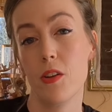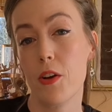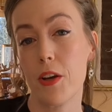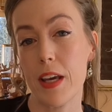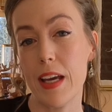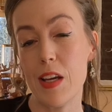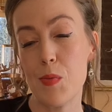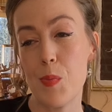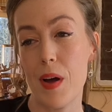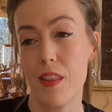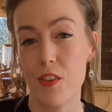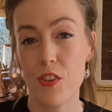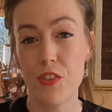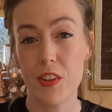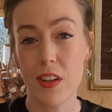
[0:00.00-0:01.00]
looking, but they're
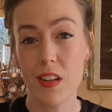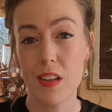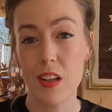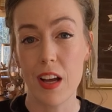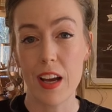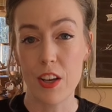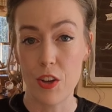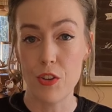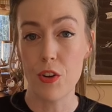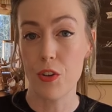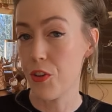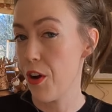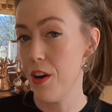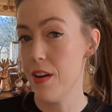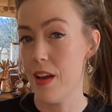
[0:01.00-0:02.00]
still a good
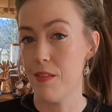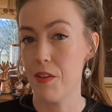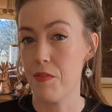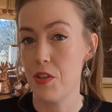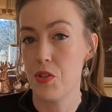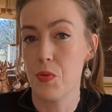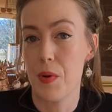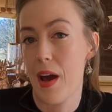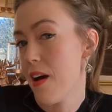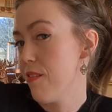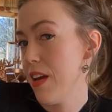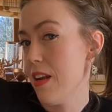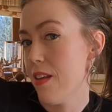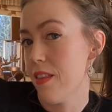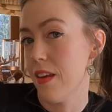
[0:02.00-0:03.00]
alternative if you don't have
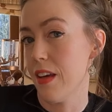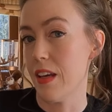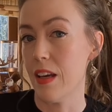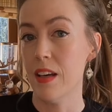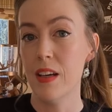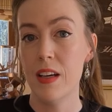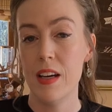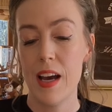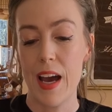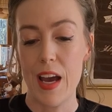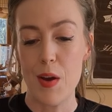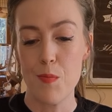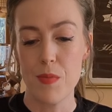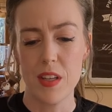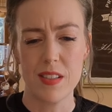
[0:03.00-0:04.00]
anything
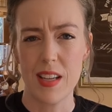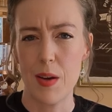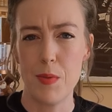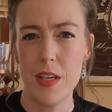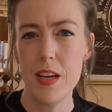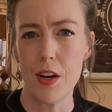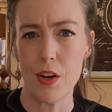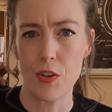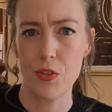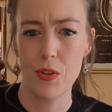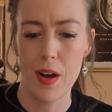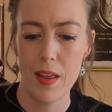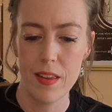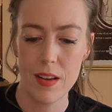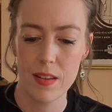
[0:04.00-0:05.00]
um, this time of year. So I
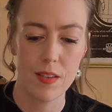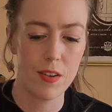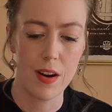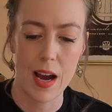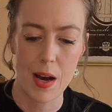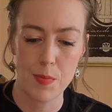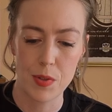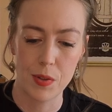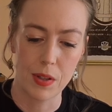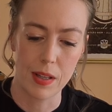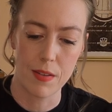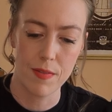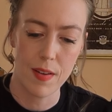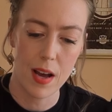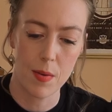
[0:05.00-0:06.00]
think they're absolutely
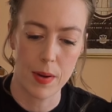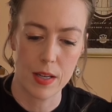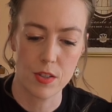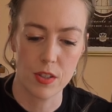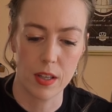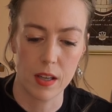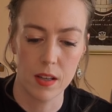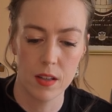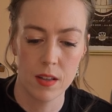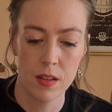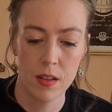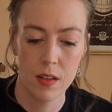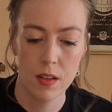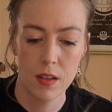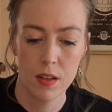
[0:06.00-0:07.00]
fab actually.
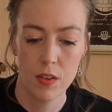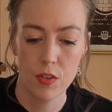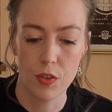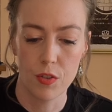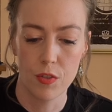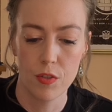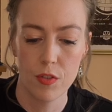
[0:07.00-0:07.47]
So